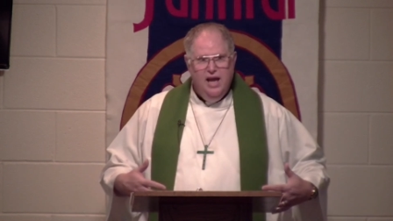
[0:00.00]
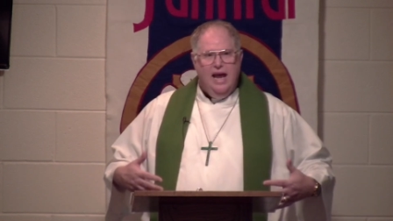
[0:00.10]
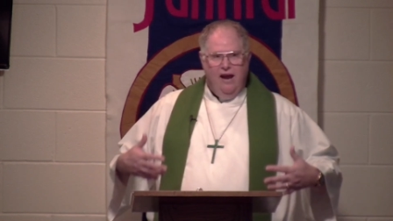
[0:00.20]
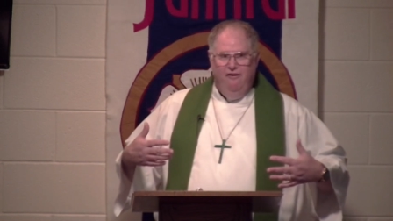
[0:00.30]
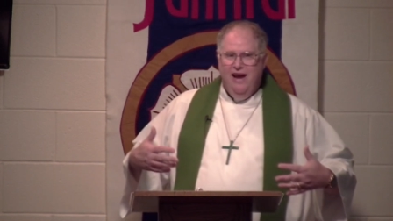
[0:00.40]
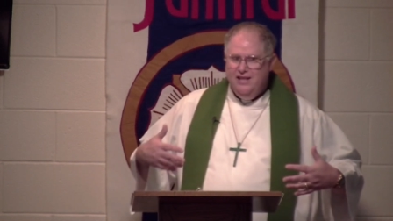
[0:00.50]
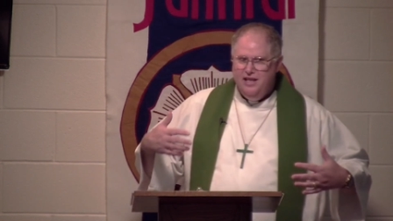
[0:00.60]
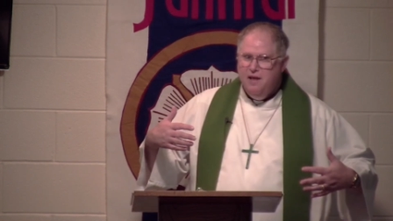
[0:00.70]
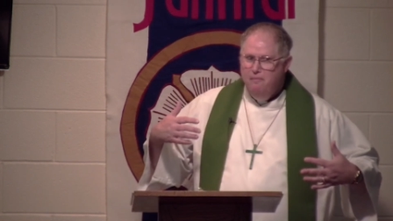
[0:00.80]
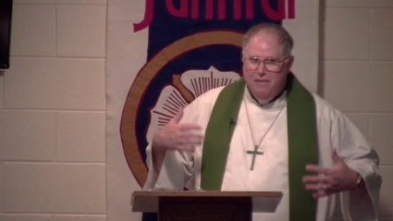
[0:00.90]
if he's
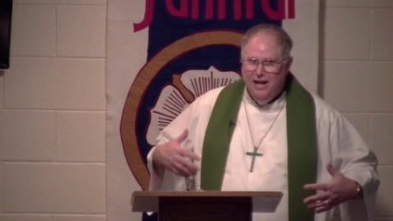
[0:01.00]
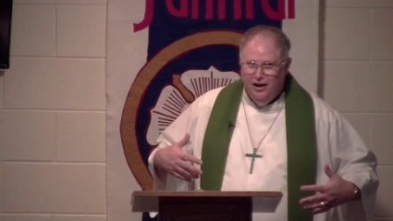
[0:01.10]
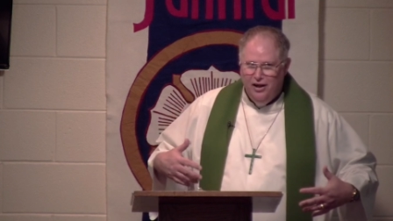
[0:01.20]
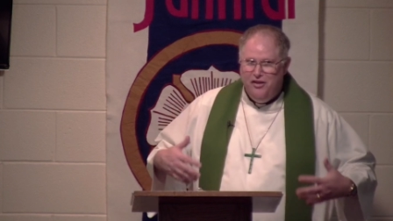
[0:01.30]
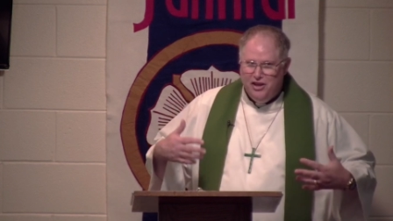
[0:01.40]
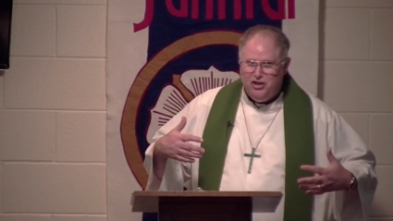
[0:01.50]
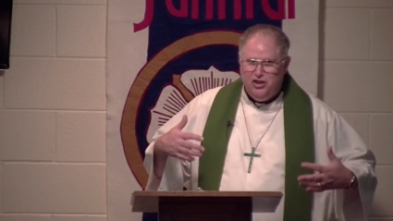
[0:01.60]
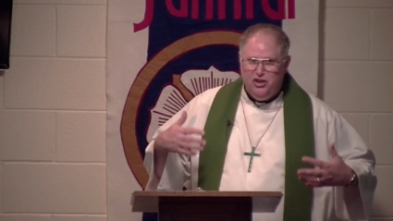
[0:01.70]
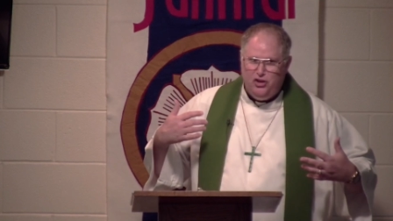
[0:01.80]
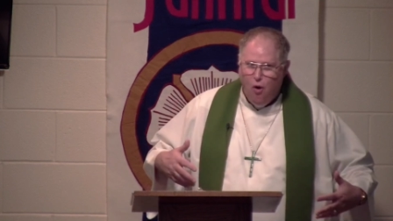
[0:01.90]
in the middle of this
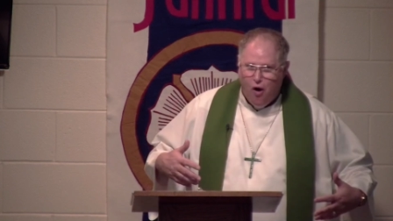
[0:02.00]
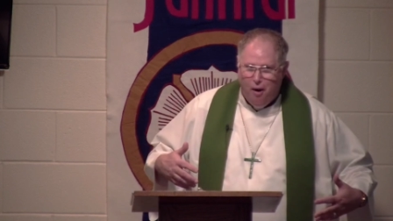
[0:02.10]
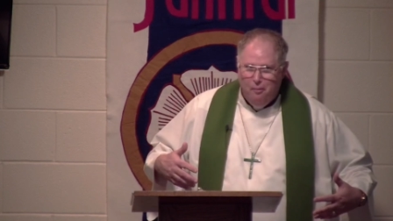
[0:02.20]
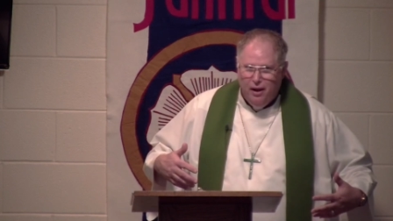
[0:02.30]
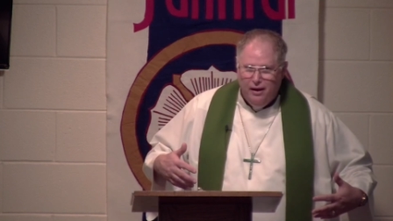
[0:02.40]
storm